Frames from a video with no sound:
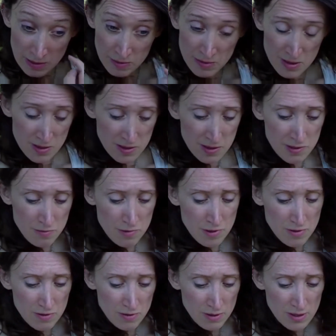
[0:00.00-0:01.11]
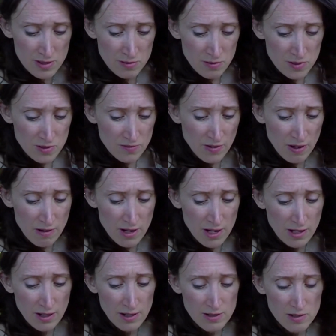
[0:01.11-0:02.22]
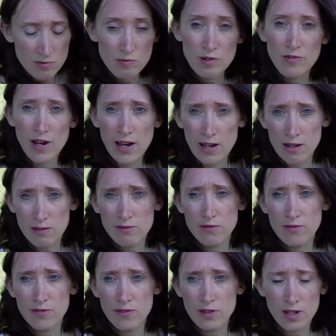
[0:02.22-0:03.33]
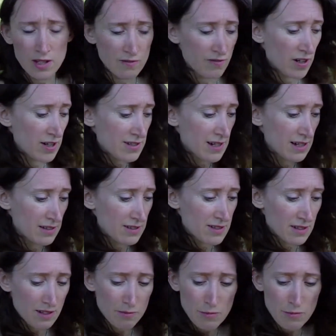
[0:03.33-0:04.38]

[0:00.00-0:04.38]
Now, this rune is also very connected with health and vitality,